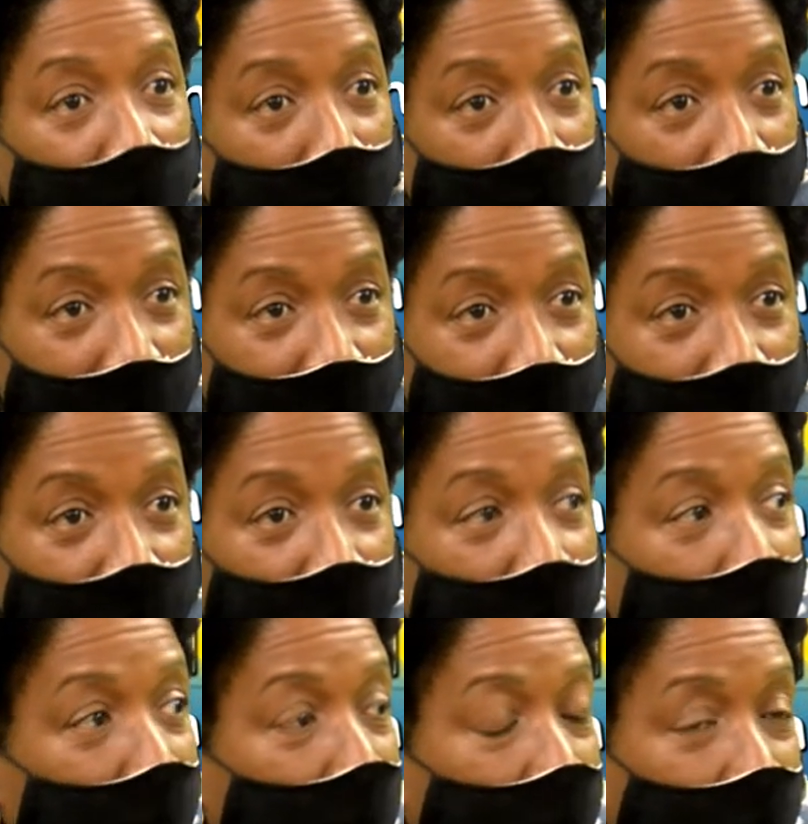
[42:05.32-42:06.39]
the reasons
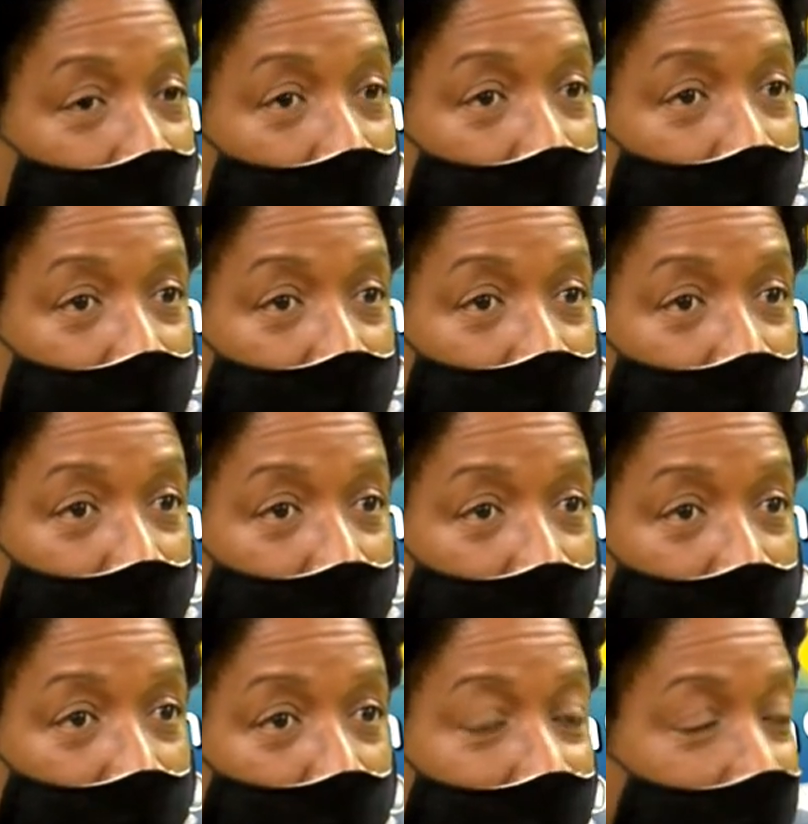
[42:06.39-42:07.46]

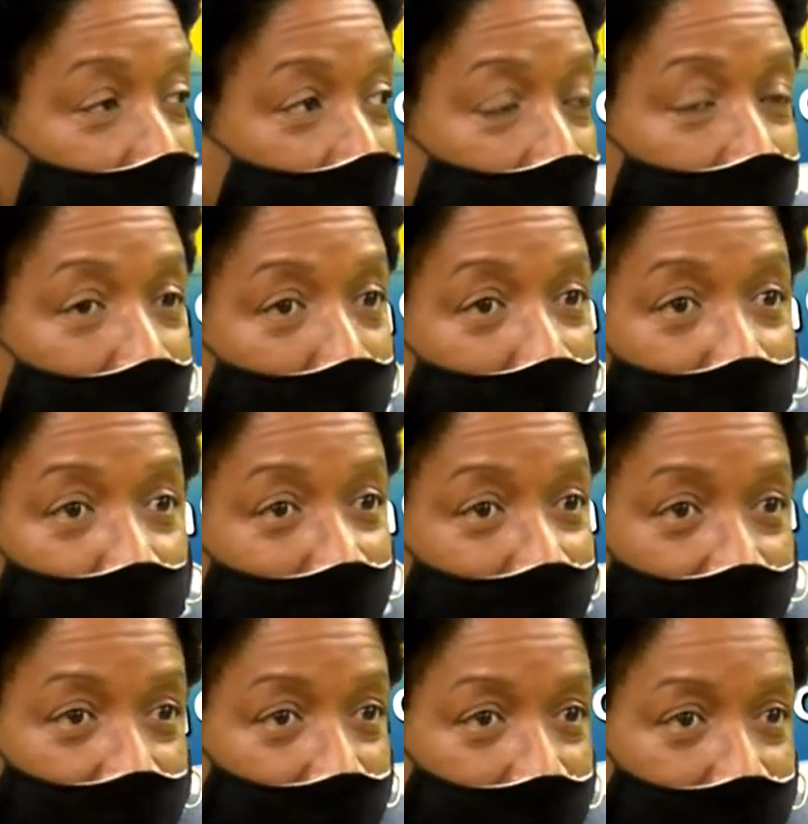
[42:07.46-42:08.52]
for whatever happened,
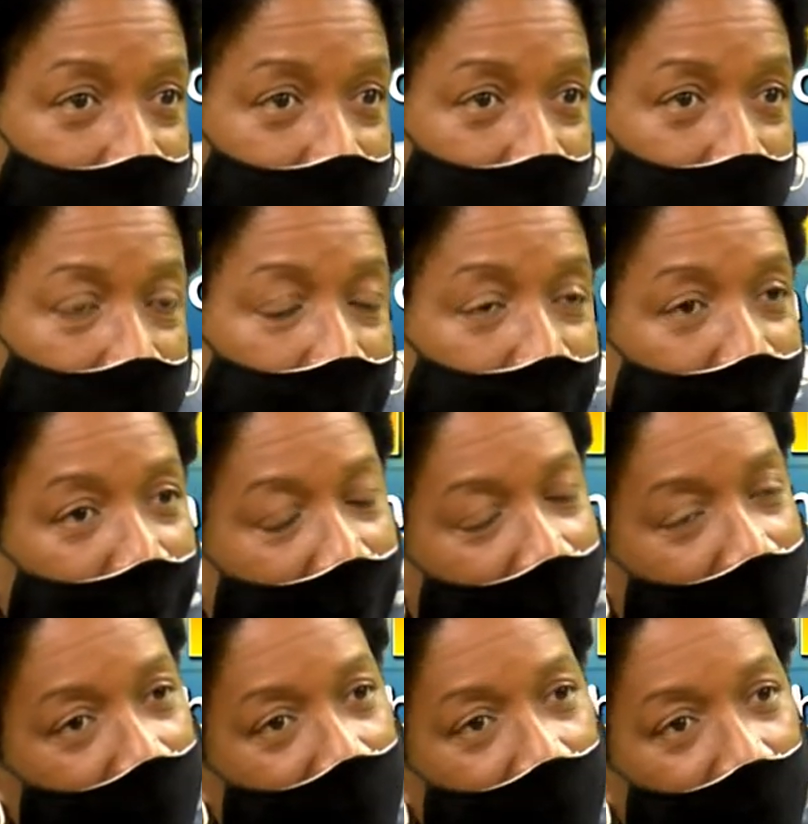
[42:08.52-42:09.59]
whatever accident,
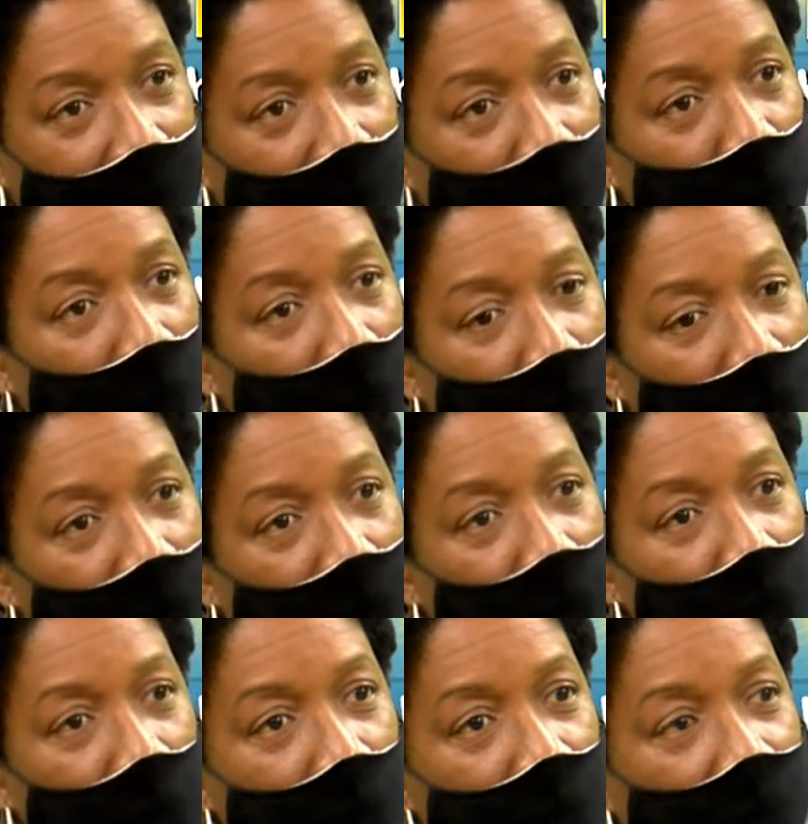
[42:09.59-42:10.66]
and then it will go on to
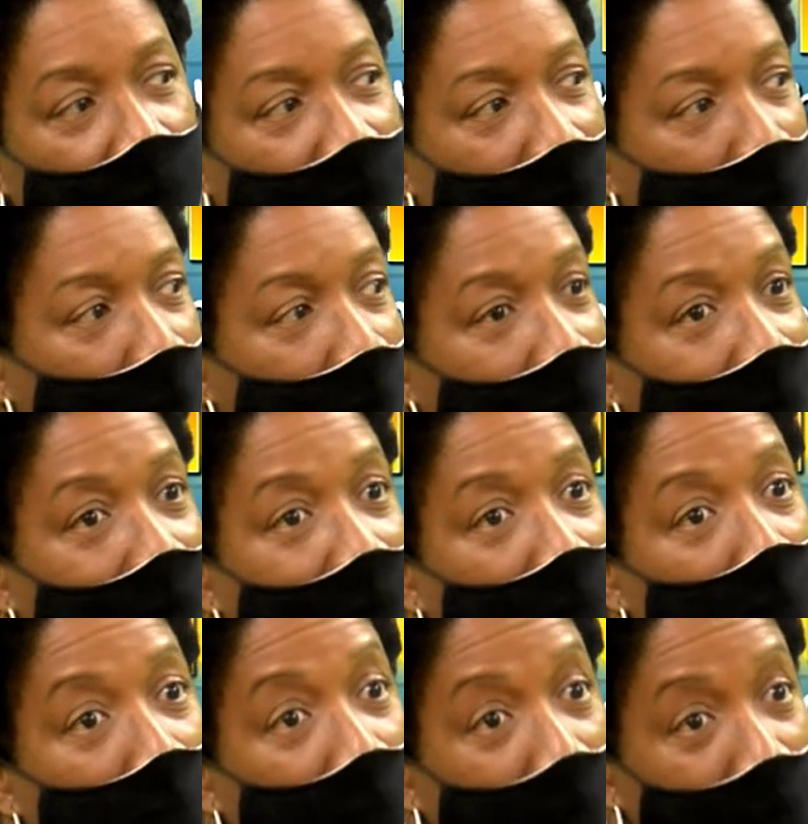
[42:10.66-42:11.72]
justify whether
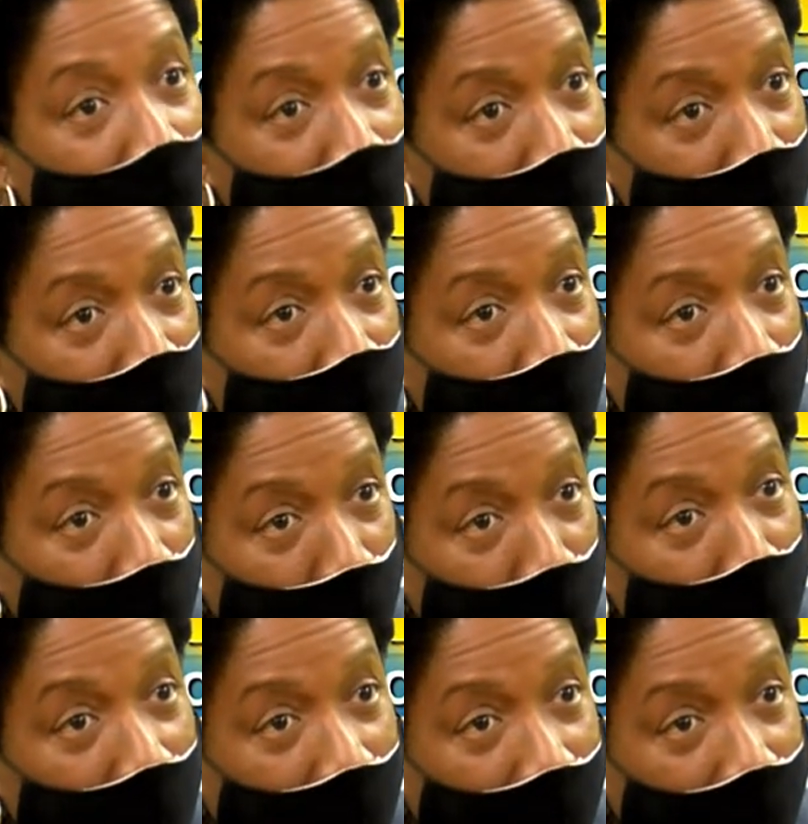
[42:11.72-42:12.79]
that person should
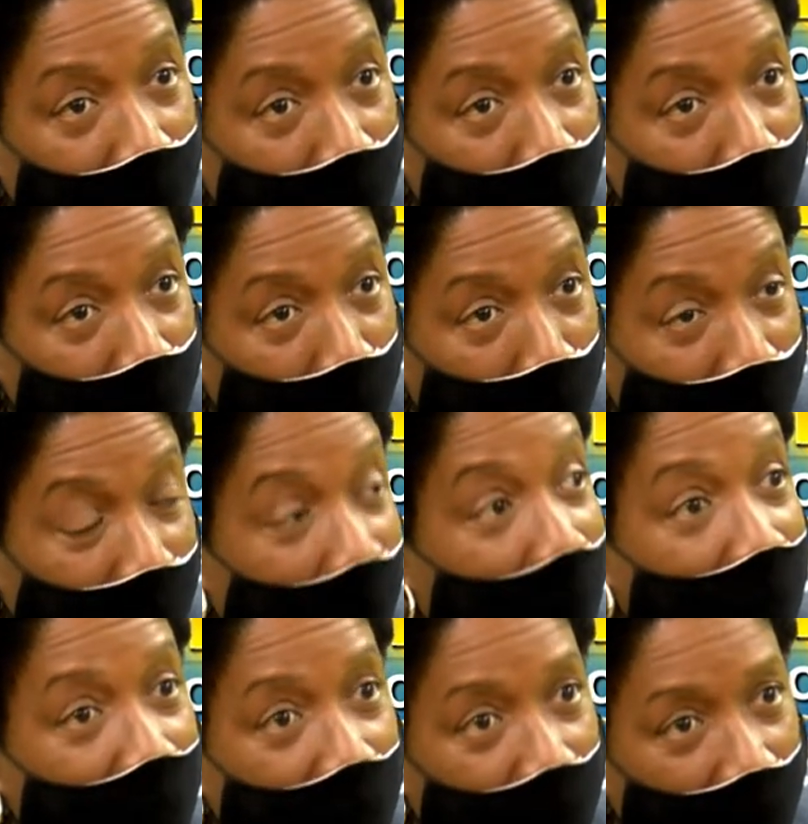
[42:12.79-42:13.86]
be held accountable,
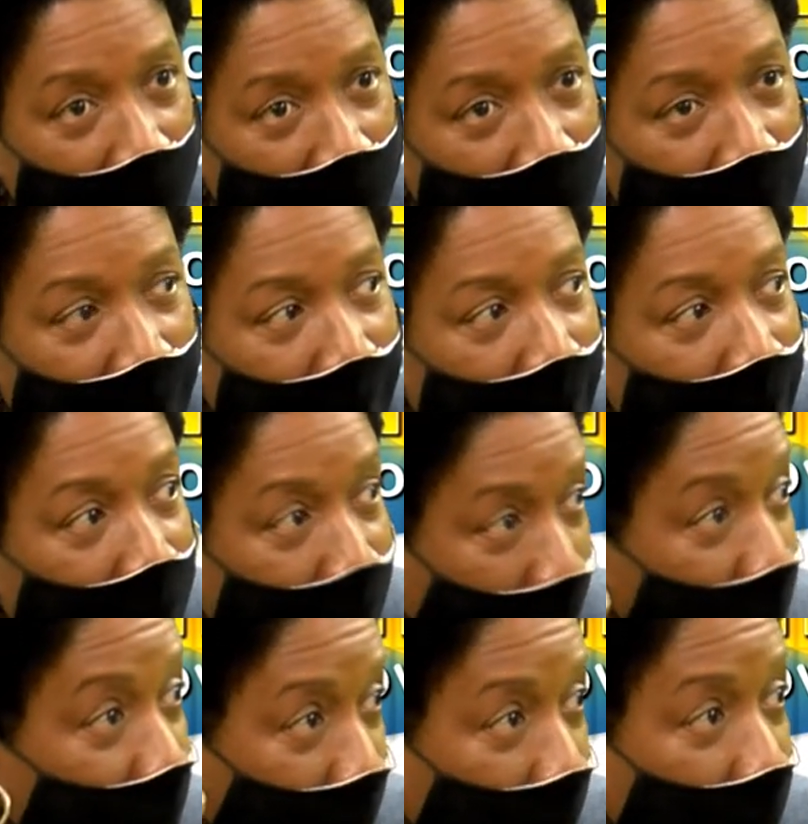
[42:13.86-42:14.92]
and if,
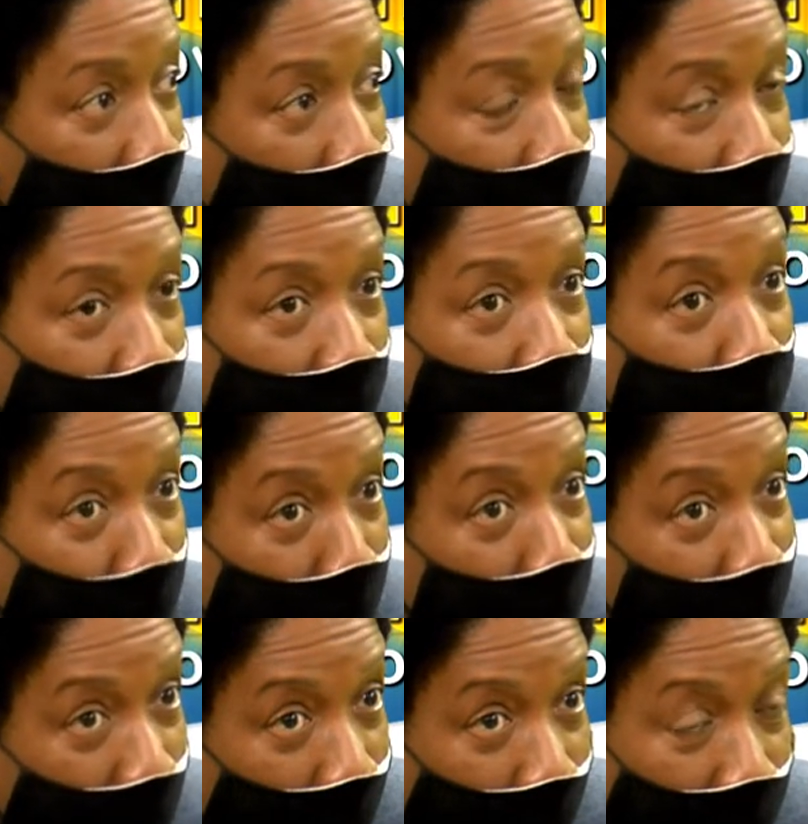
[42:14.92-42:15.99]
then he or she should be
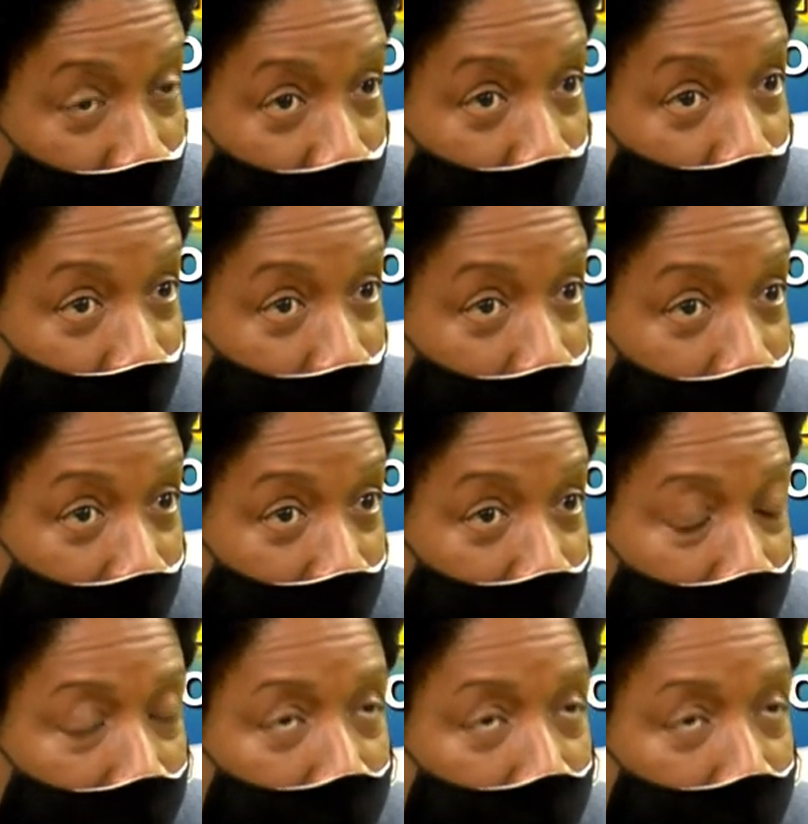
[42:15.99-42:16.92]
surcharged.